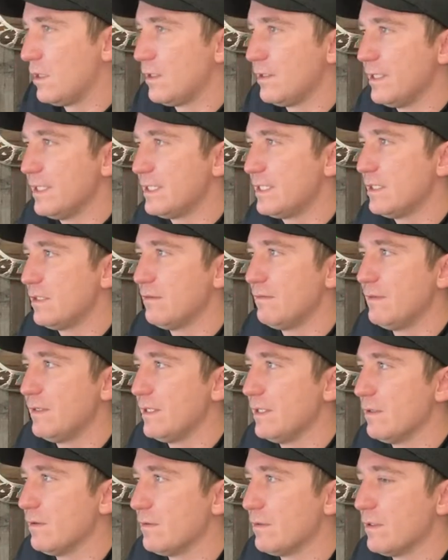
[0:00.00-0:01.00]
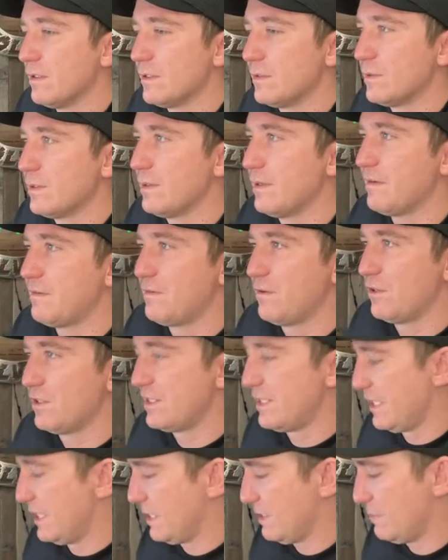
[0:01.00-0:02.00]
This is the video. This was my first
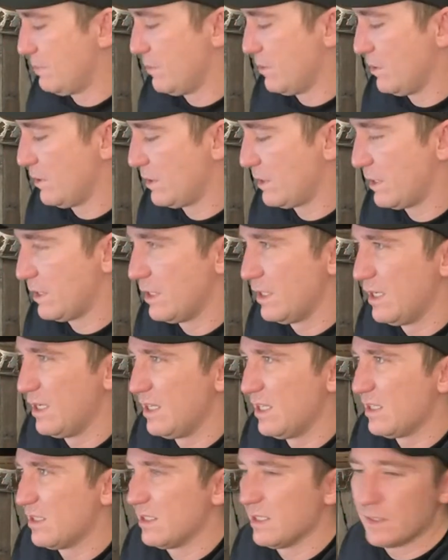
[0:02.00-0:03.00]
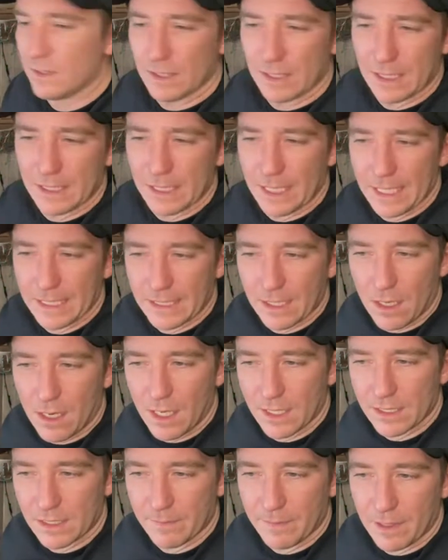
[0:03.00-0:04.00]
day on the Merc. This is the day I
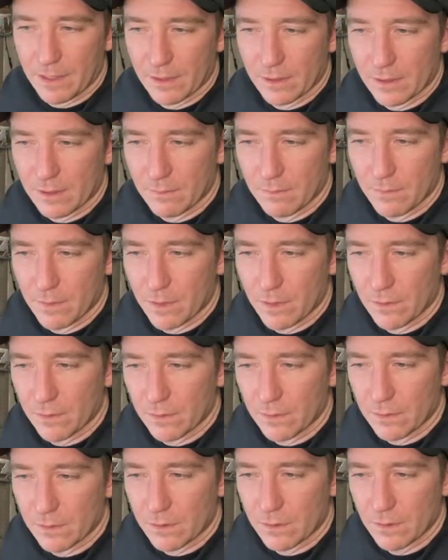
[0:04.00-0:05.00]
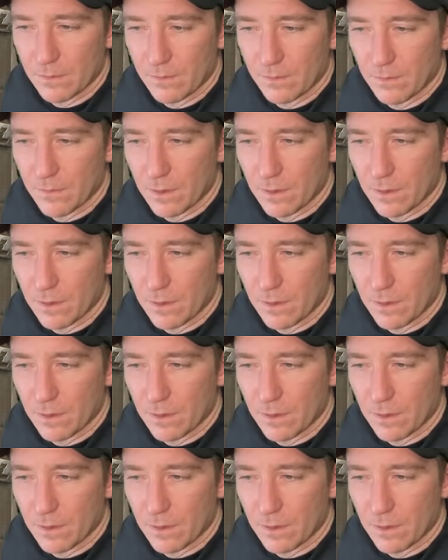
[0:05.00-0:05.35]
talked about it the most.